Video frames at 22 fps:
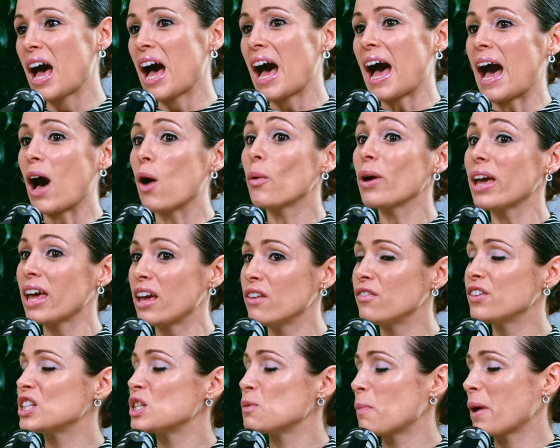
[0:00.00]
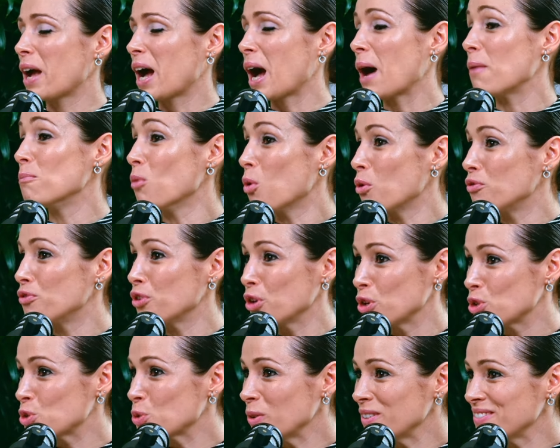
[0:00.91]
However, it's become more
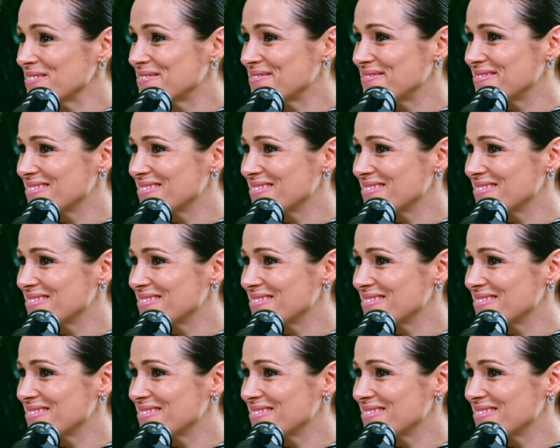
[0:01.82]
virtual.